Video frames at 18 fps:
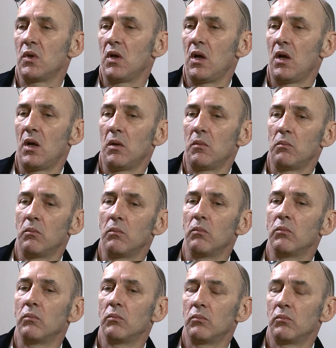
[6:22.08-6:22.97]

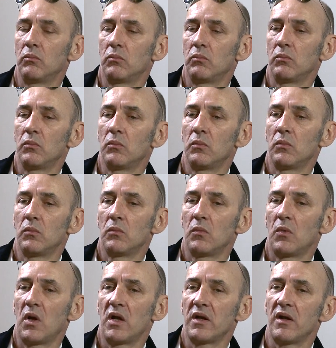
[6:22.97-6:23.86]

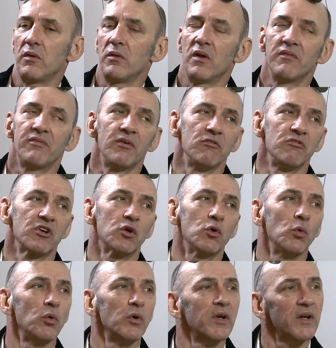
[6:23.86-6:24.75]
I don't know if I
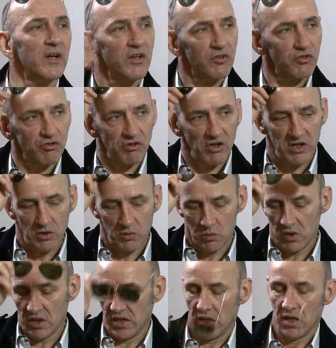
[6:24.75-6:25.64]
recorded it straight
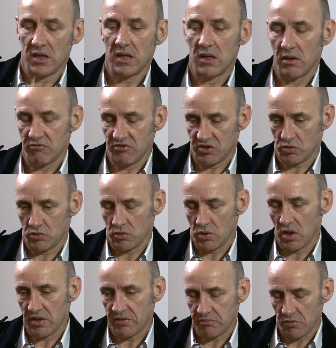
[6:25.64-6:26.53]
away.
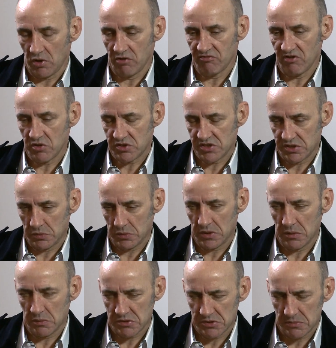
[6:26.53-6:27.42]
I wrote it
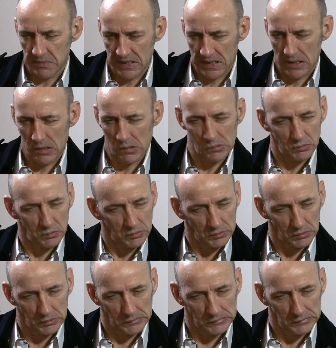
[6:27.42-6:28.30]
when I was about
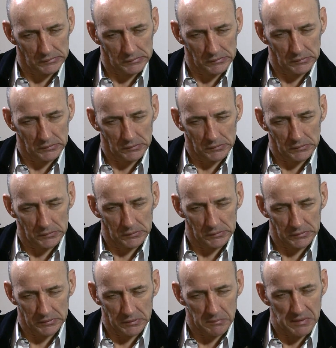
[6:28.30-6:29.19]

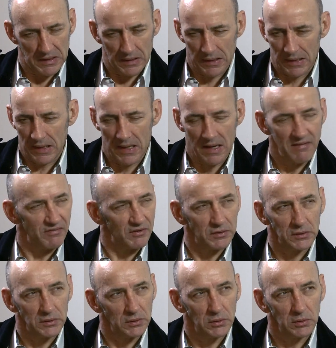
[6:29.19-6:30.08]

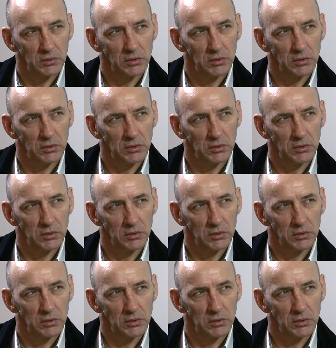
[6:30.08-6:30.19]
11.